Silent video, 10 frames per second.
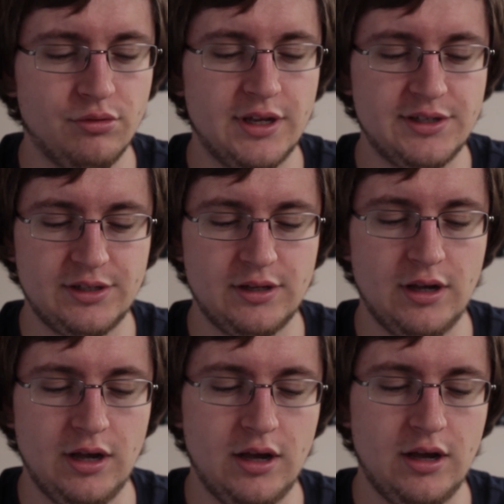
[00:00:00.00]
disc
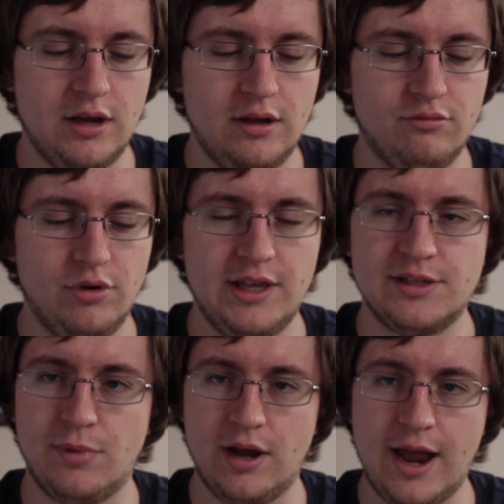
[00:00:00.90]

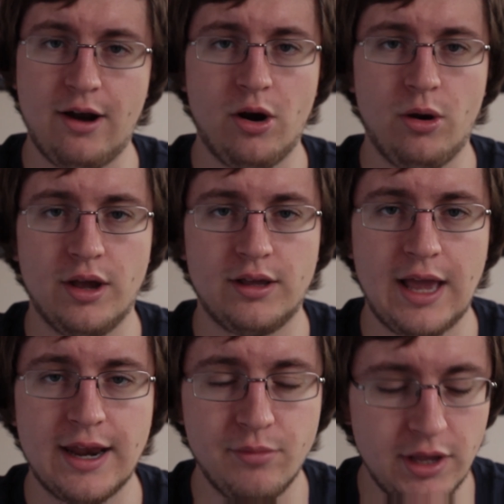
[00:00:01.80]
release by Arrow
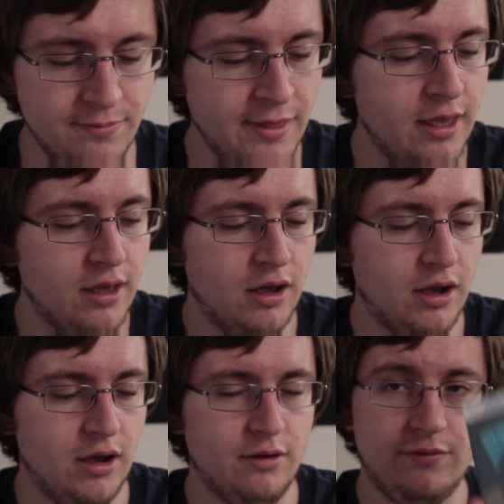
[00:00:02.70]
Academy.
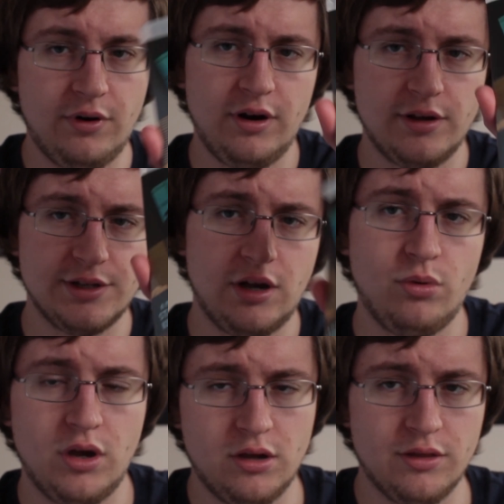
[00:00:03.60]
Very nice
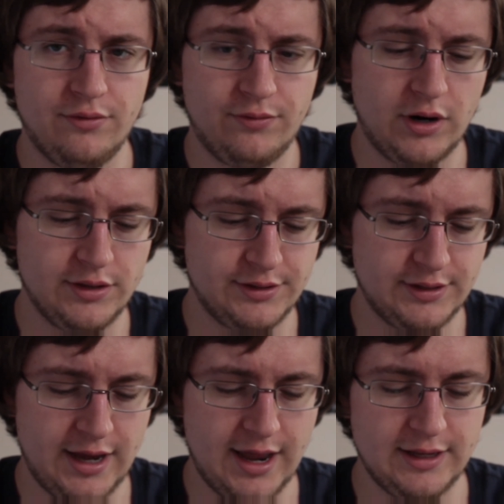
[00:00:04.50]
artwork on the front,
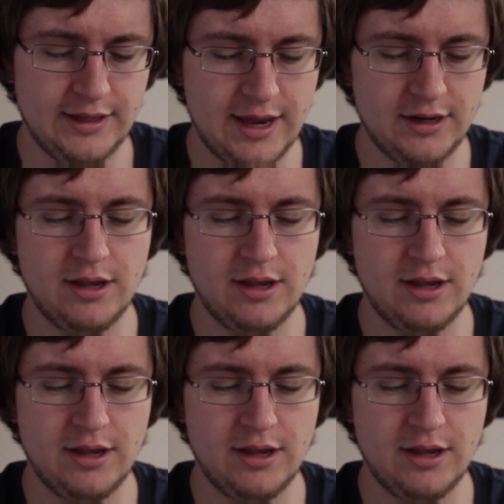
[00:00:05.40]
and again